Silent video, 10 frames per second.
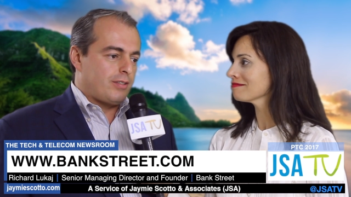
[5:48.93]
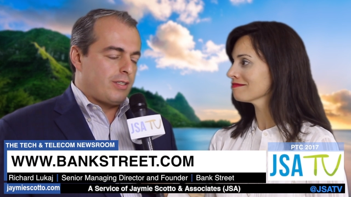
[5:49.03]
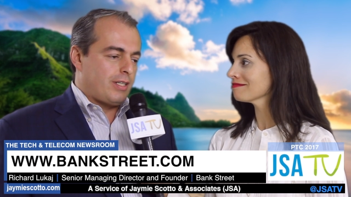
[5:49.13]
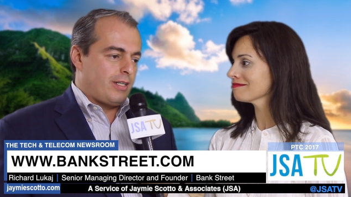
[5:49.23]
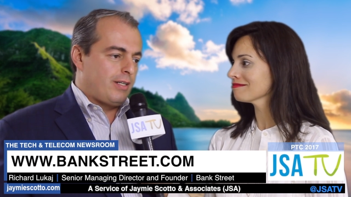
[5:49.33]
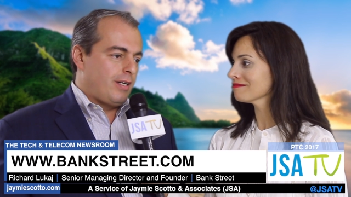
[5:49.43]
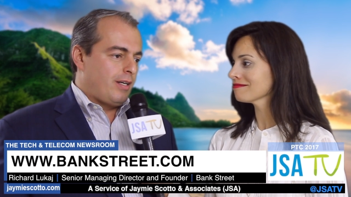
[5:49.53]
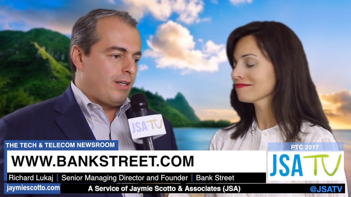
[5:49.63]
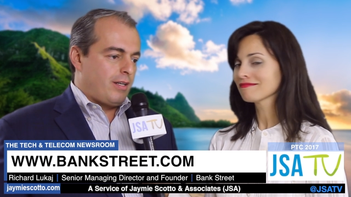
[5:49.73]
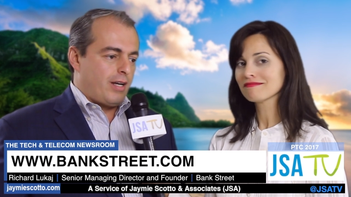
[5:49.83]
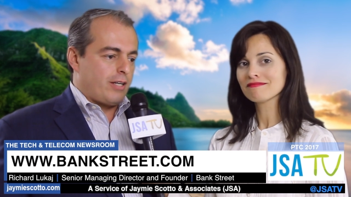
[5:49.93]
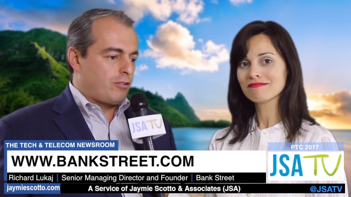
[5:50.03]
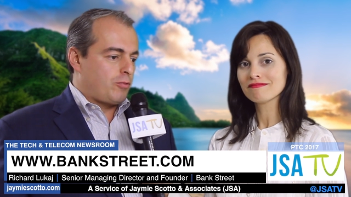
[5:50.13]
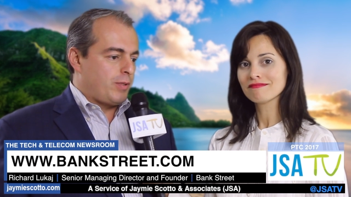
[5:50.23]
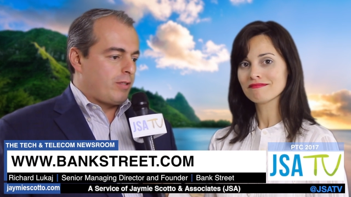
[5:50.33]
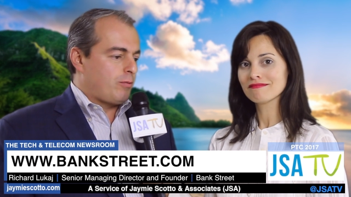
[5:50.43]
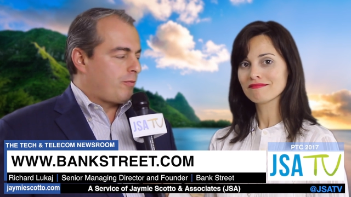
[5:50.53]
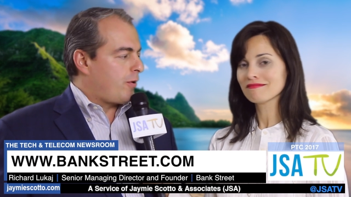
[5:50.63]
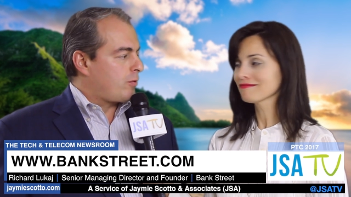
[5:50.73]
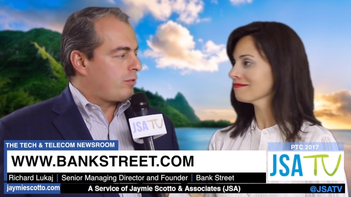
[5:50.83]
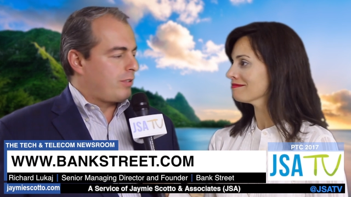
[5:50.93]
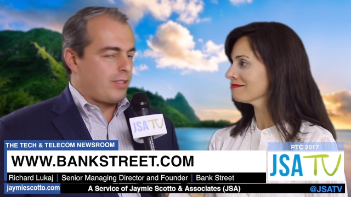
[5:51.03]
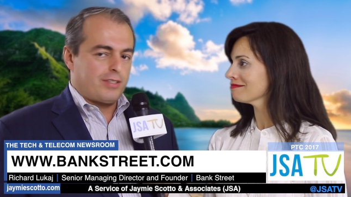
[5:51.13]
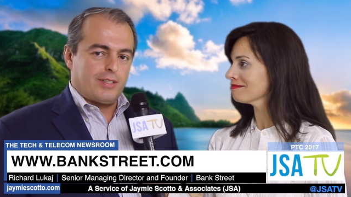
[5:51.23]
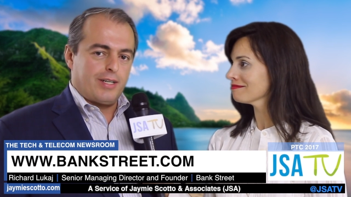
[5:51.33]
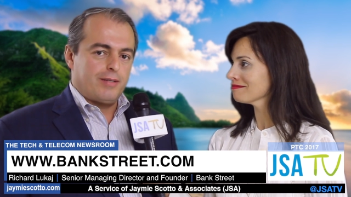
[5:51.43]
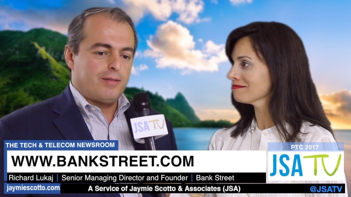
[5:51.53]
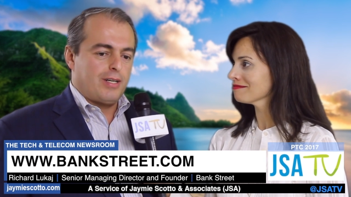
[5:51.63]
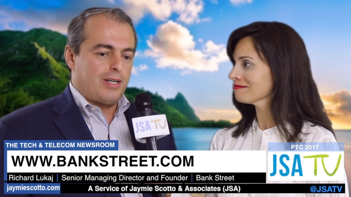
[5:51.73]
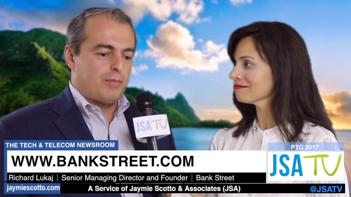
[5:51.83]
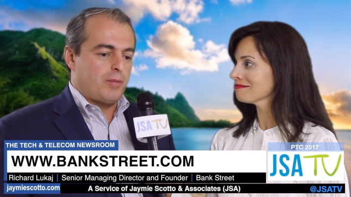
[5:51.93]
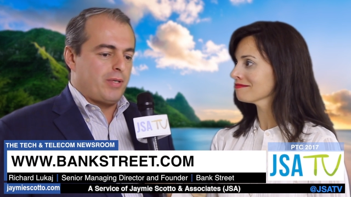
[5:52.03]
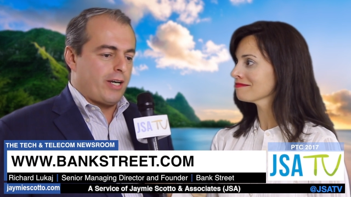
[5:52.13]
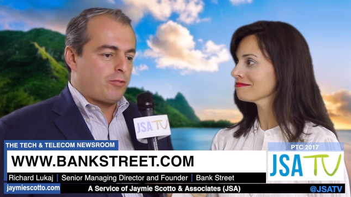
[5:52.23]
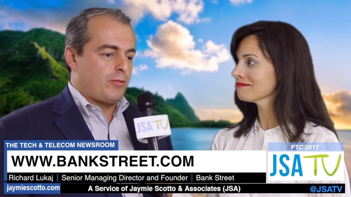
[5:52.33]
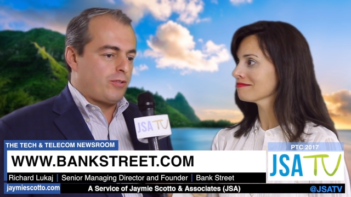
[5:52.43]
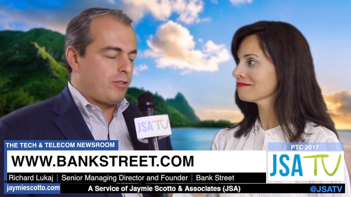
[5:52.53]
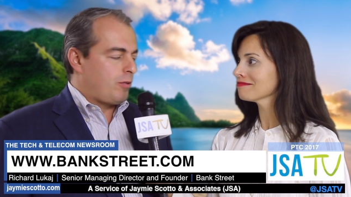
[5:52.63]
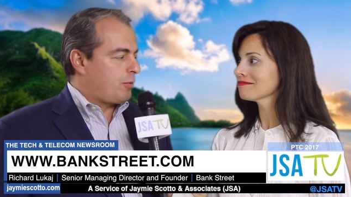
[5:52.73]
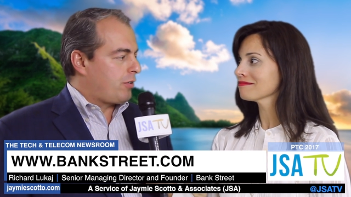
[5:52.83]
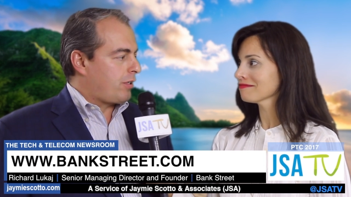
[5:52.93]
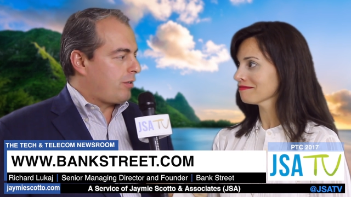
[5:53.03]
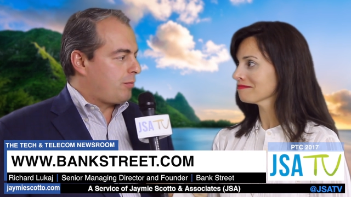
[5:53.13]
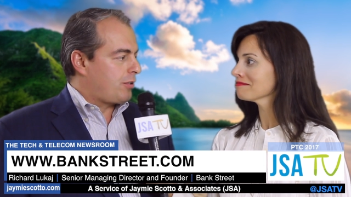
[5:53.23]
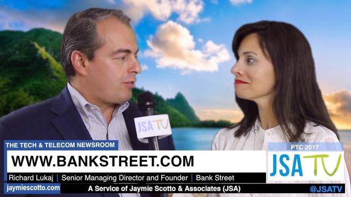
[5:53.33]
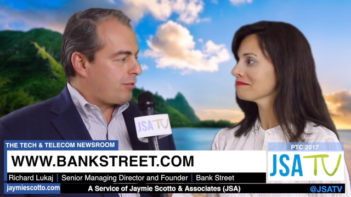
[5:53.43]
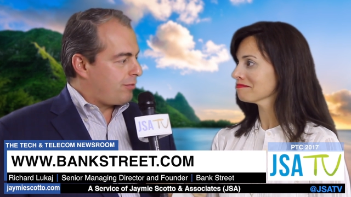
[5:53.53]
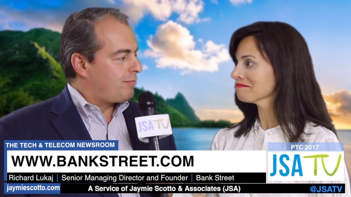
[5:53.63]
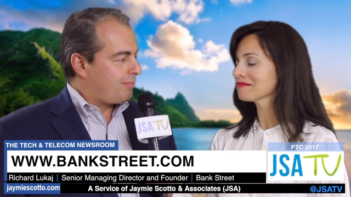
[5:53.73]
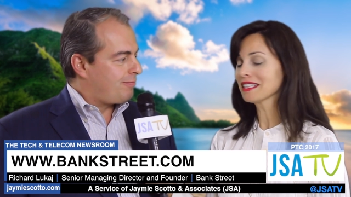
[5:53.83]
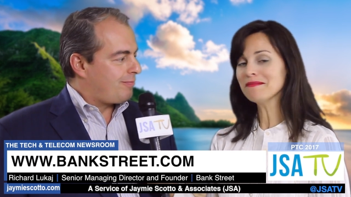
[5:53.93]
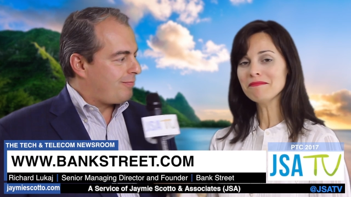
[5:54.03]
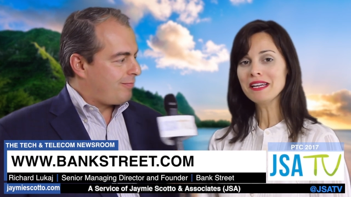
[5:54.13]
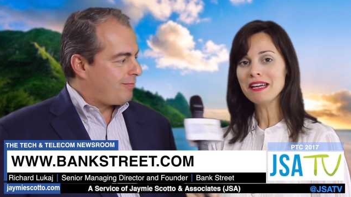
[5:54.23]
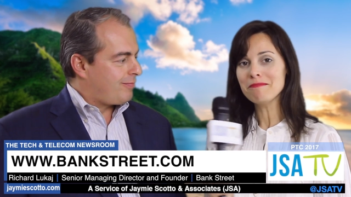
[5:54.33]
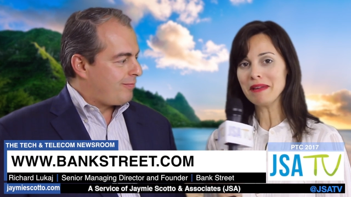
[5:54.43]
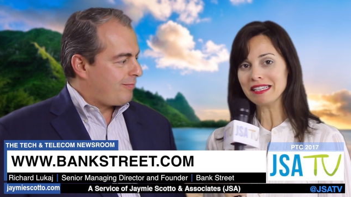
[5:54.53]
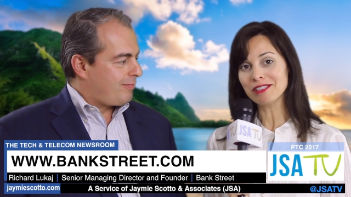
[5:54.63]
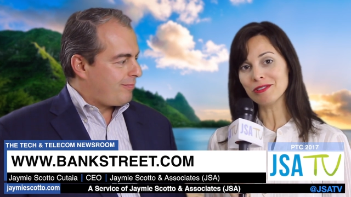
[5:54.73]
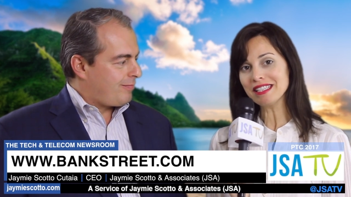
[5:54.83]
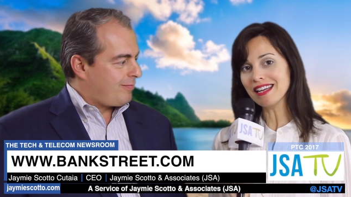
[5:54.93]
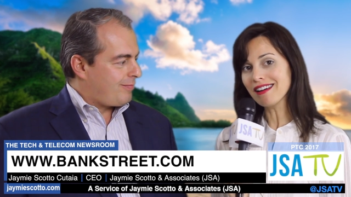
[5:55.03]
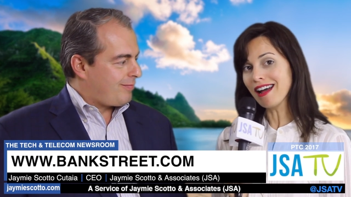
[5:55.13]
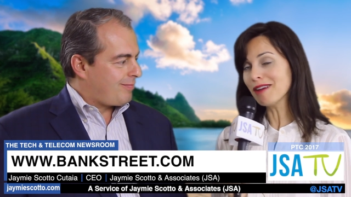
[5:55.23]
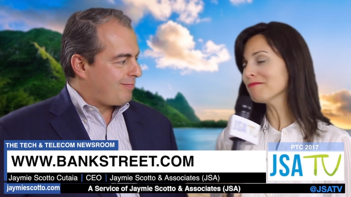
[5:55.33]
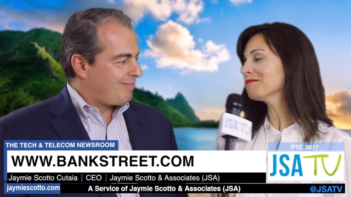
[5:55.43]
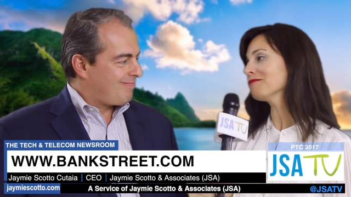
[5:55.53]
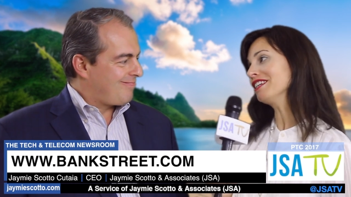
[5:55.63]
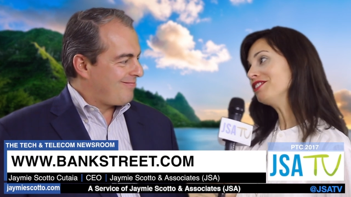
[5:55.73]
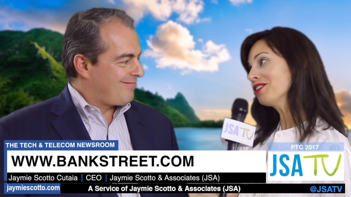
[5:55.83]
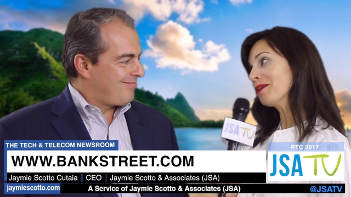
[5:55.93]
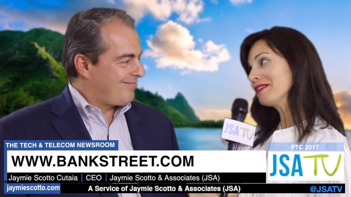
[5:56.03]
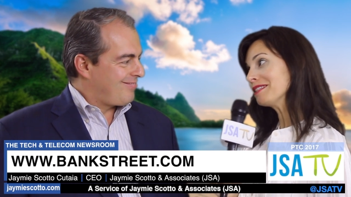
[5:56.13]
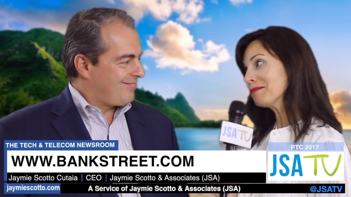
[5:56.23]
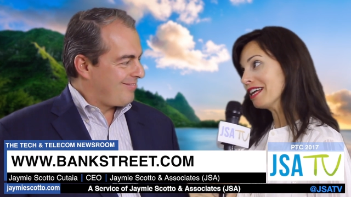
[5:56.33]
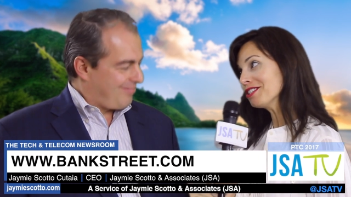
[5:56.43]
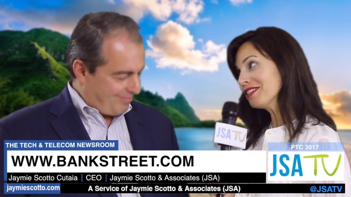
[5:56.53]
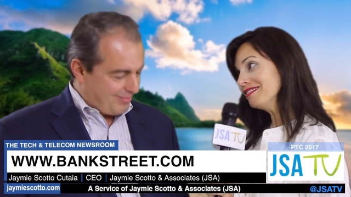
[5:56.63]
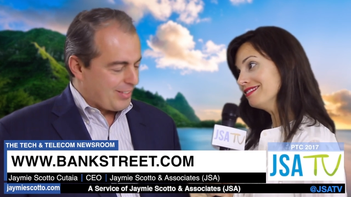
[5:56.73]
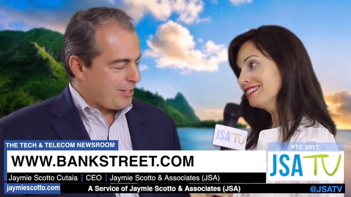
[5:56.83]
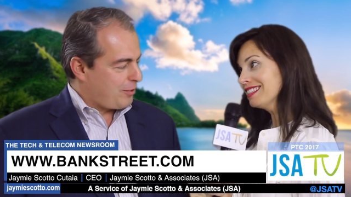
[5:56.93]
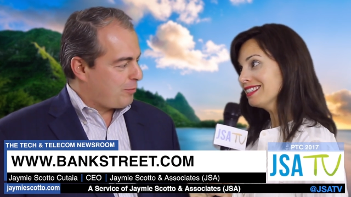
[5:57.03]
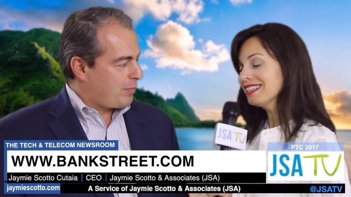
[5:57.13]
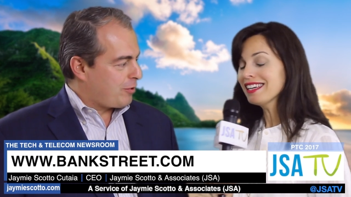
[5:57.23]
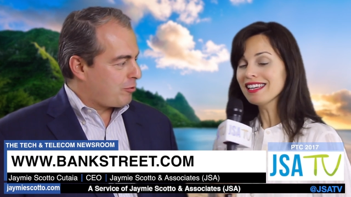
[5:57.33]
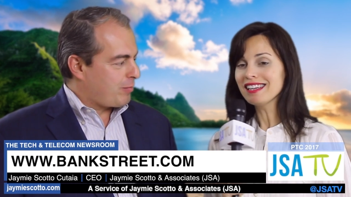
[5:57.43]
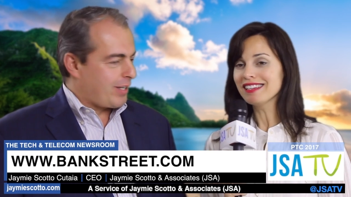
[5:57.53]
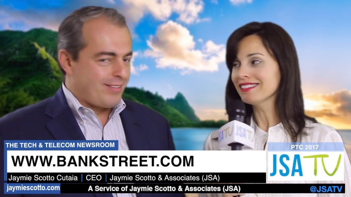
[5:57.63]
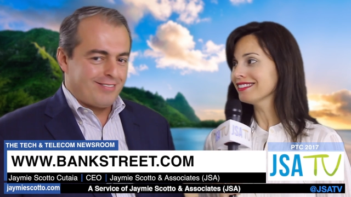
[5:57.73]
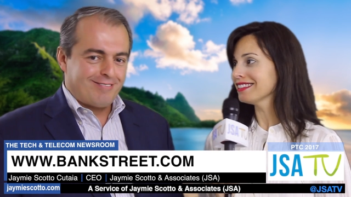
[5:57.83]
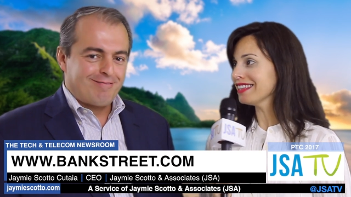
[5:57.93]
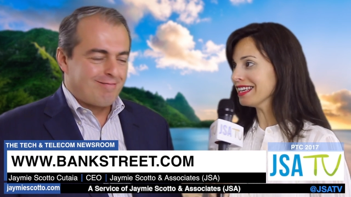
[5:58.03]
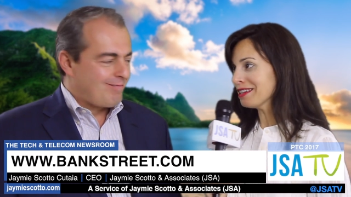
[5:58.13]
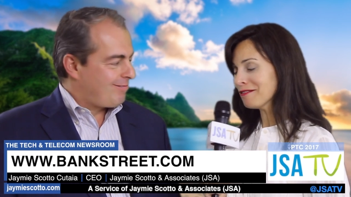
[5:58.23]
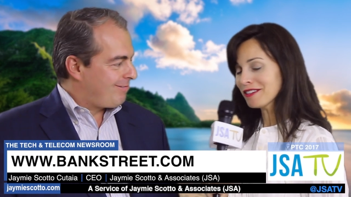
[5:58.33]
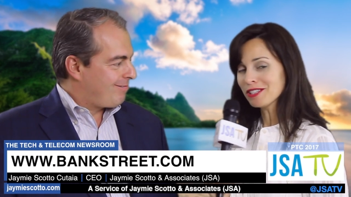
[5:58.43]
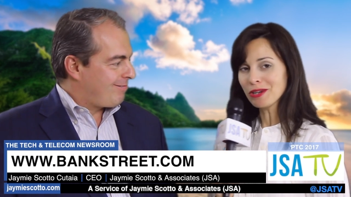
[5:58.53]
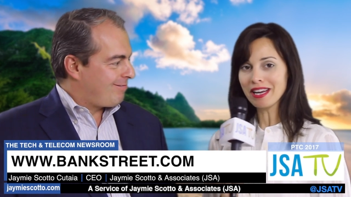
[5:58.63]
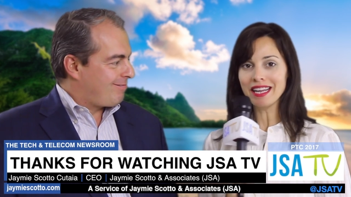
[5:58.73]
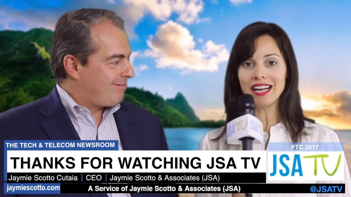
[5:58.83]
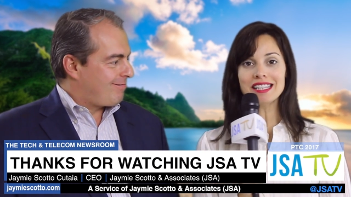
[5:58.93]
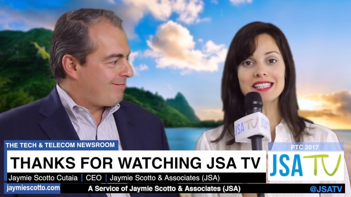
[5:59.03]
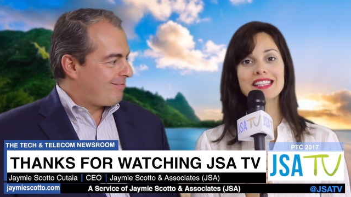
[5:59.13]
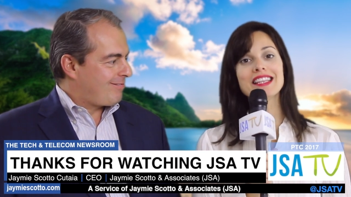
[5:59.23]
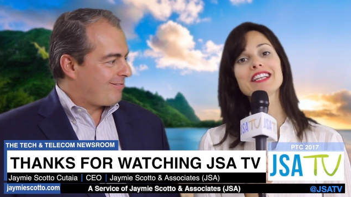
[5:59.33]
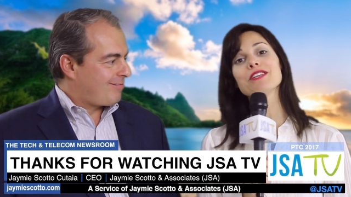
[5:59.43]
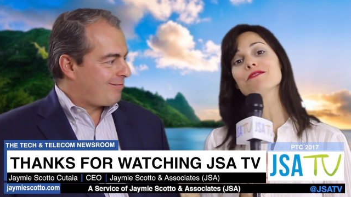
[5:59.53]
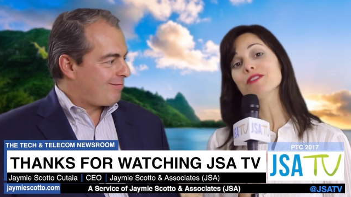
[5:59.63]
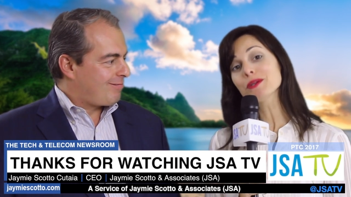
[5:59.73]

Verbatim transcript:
Speaker 1: and uh, ask to speak with folks that uh, uh, may be experts in your particular business.
Speaker 2: bank street dot com. Rich, always a pleasure.
Speaker 1: Thank you. Pleasure's mine.
Speaker 2: Thank you for joining us, and thank you,